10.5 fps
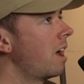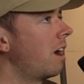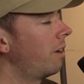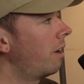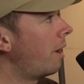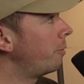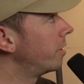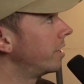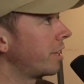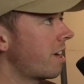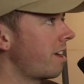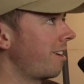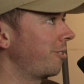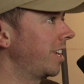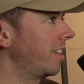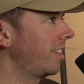Oh, I really thought I
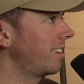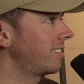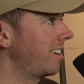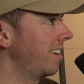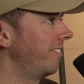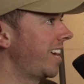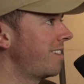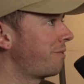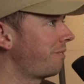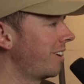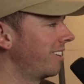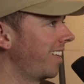would get it that time. It felt